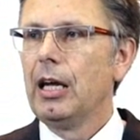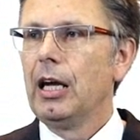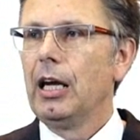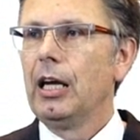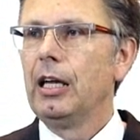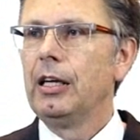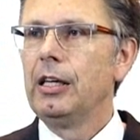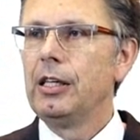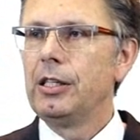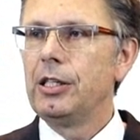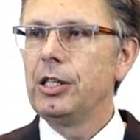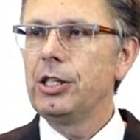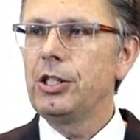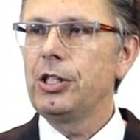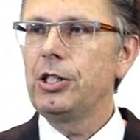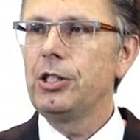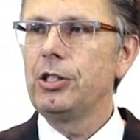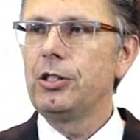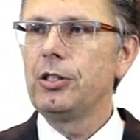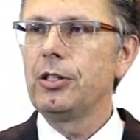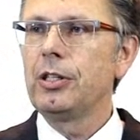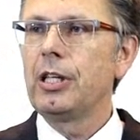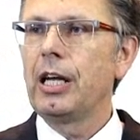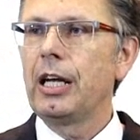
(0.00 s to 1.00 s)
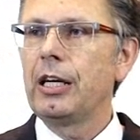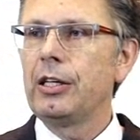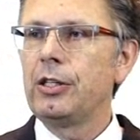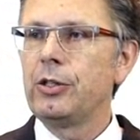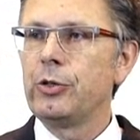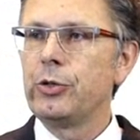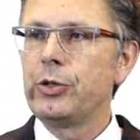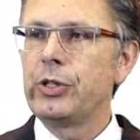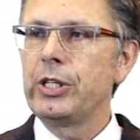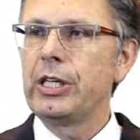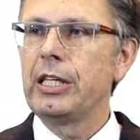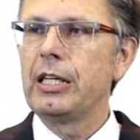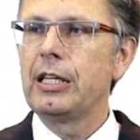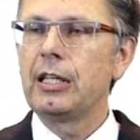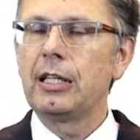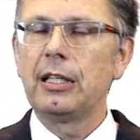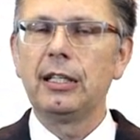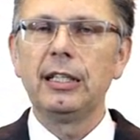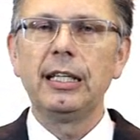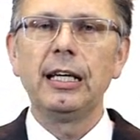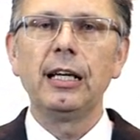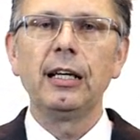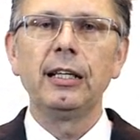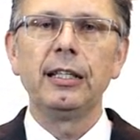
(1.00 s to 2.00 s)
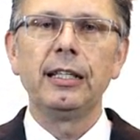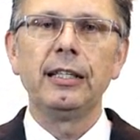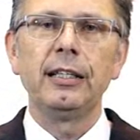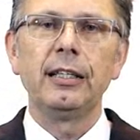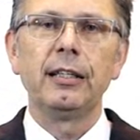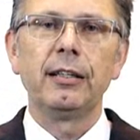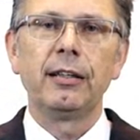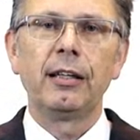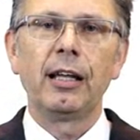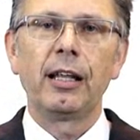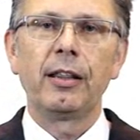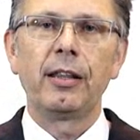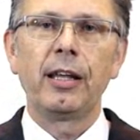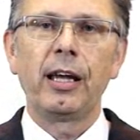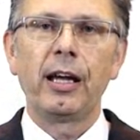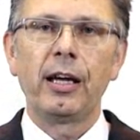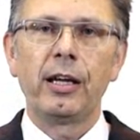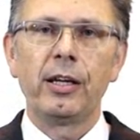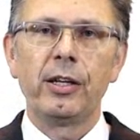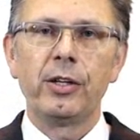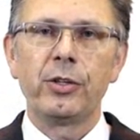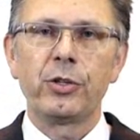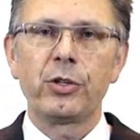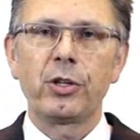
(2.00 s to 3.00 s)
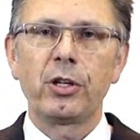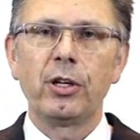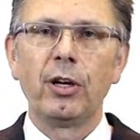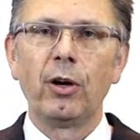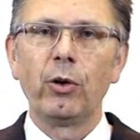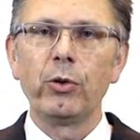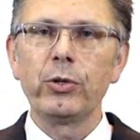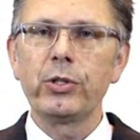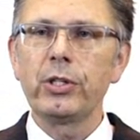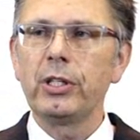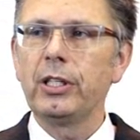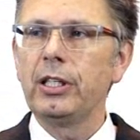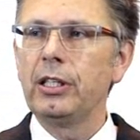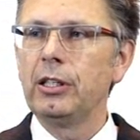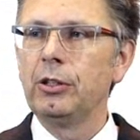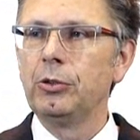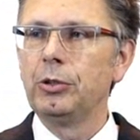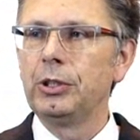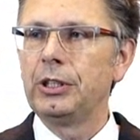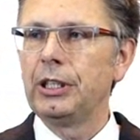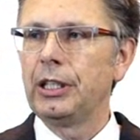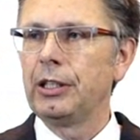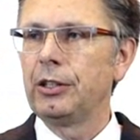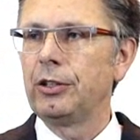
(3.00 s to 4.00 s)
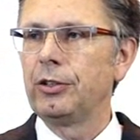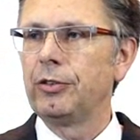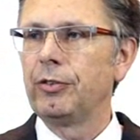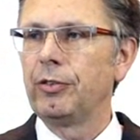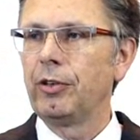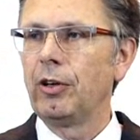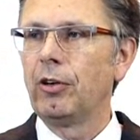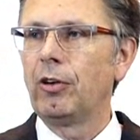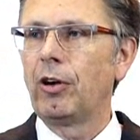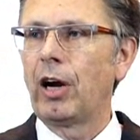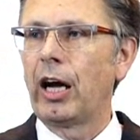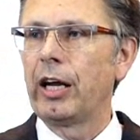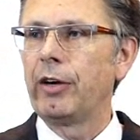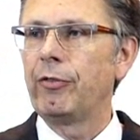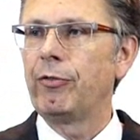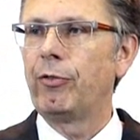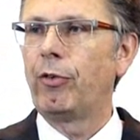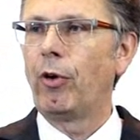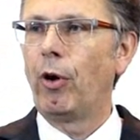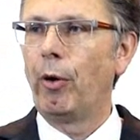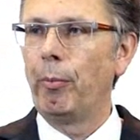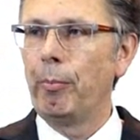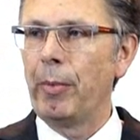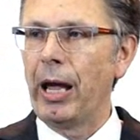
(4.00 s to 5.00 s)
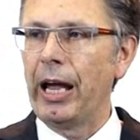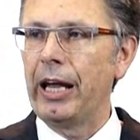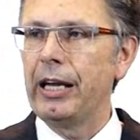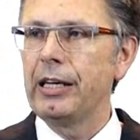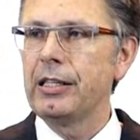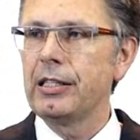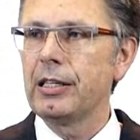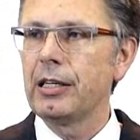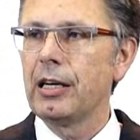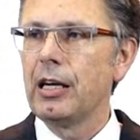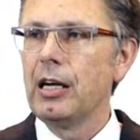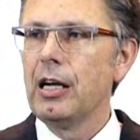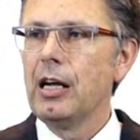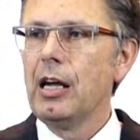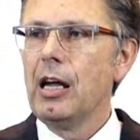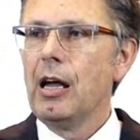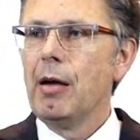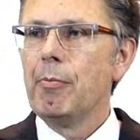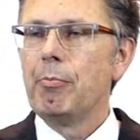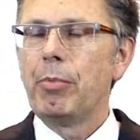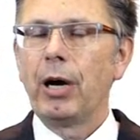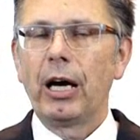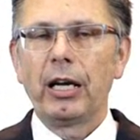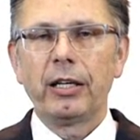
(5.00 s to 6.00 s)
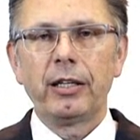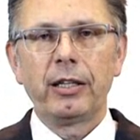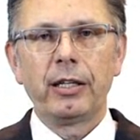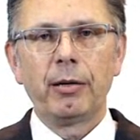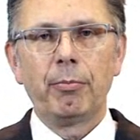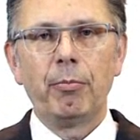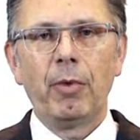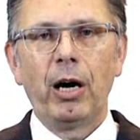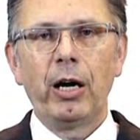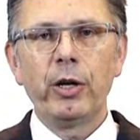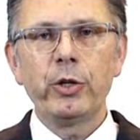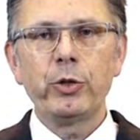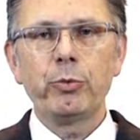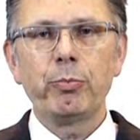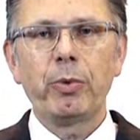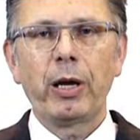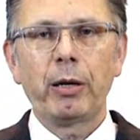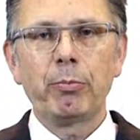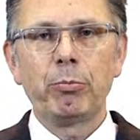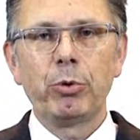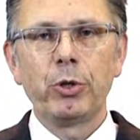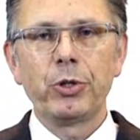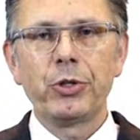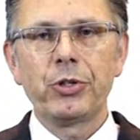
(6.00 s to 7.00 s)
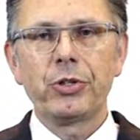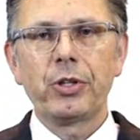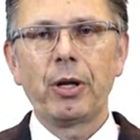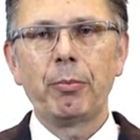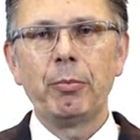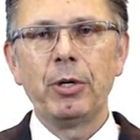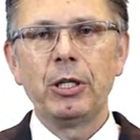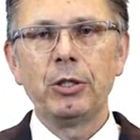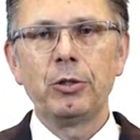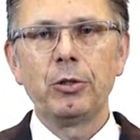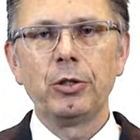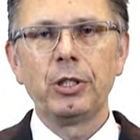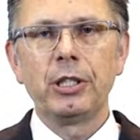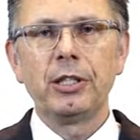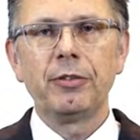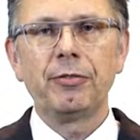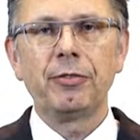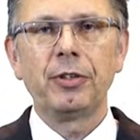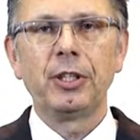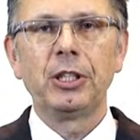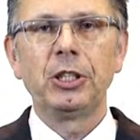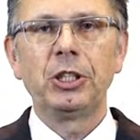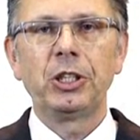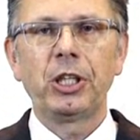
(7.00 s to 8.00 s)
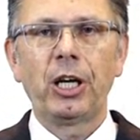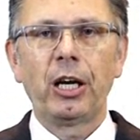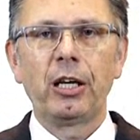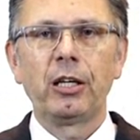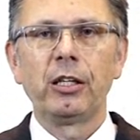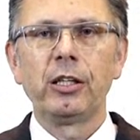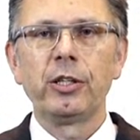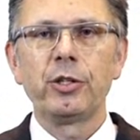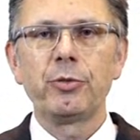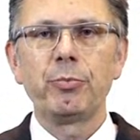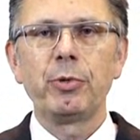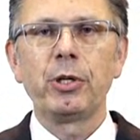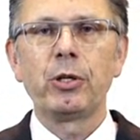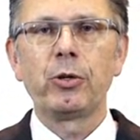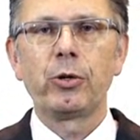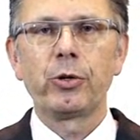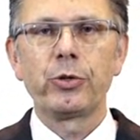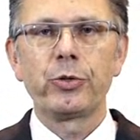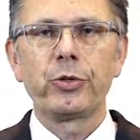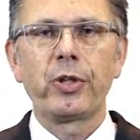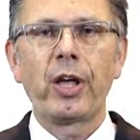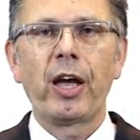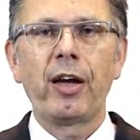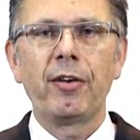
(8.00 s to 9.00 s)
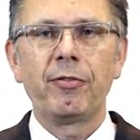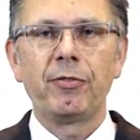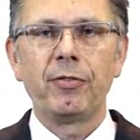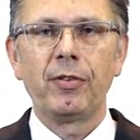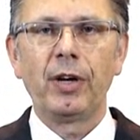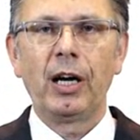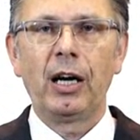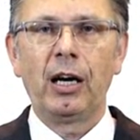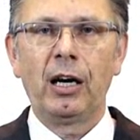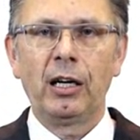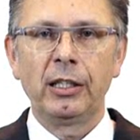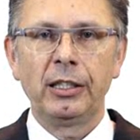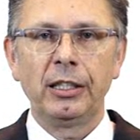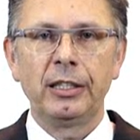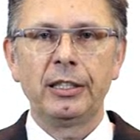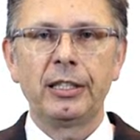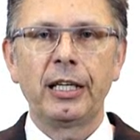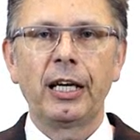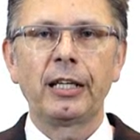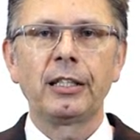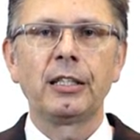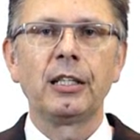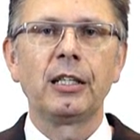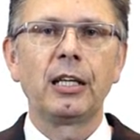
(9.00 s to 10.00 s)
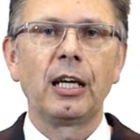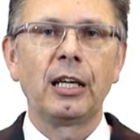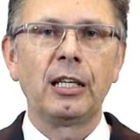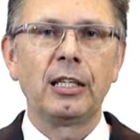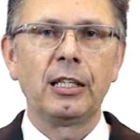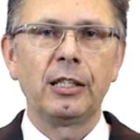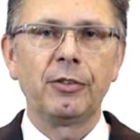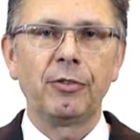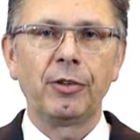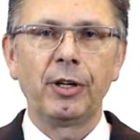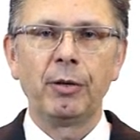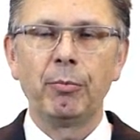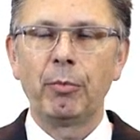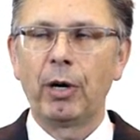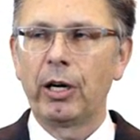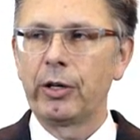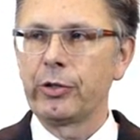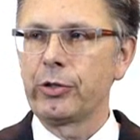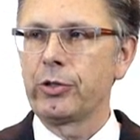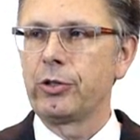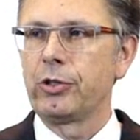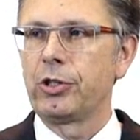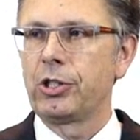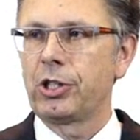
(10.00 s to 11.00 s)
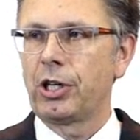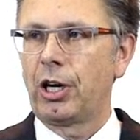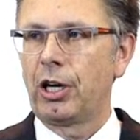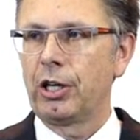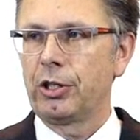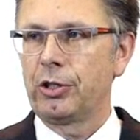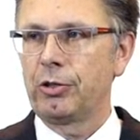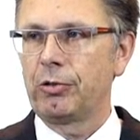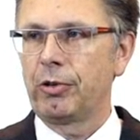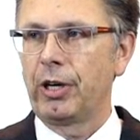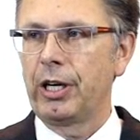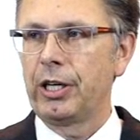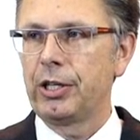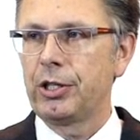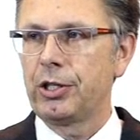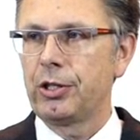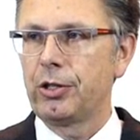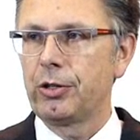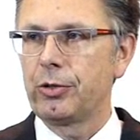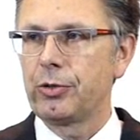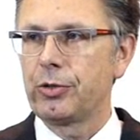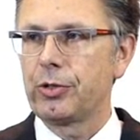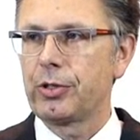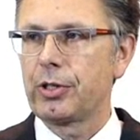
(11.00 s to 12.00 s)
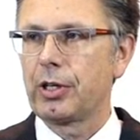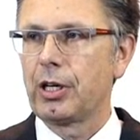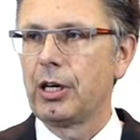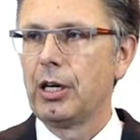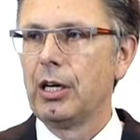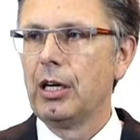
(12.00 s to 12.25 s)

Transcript: In addition to that, you see clearly that there is closely eluting to fluoride formate, but the mass spec puts them into different channels because they have detected at different mass to charge ratios.